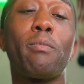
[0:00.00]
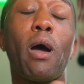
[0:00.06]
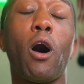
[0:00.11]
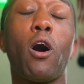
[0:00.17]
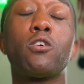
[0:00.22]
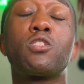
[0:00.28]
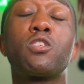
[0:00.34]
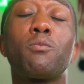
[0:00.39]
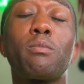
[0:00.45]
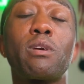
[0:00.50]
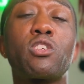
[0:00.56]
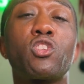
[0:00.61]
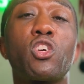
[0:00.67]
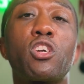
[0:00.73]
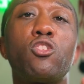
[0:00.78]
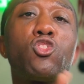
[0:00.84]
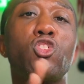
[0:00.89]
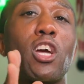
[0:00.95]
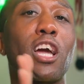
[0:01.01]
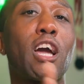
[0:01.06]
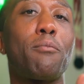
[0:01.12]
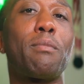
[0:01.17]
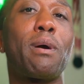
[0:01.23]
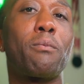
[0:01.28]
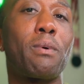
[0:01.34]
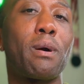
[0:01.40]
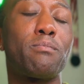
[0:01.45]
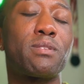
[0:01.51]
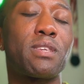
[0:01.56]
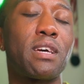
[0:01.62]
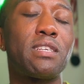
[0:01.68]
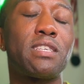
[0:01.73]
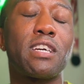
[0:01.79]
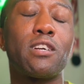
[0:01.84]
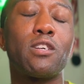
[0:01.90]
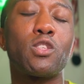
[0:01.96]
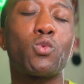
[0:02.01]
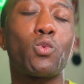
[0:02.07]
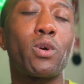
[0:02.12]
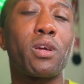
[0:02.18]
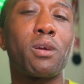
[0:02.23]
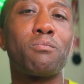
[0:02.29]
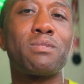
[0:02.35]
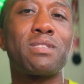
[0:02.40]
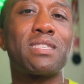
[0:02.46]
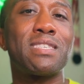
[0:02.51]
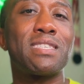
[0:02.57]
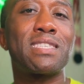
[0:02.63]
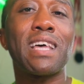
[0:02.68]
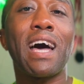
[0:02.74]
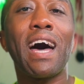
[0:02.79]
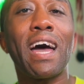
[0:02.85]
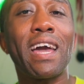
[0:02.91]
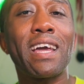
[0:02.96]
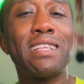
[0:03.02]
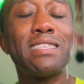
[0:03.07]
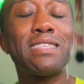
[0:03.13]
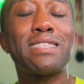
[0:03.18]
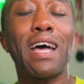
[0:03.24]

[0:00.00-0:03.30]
Also, make sure you check out my website, Terrence Williams Designs.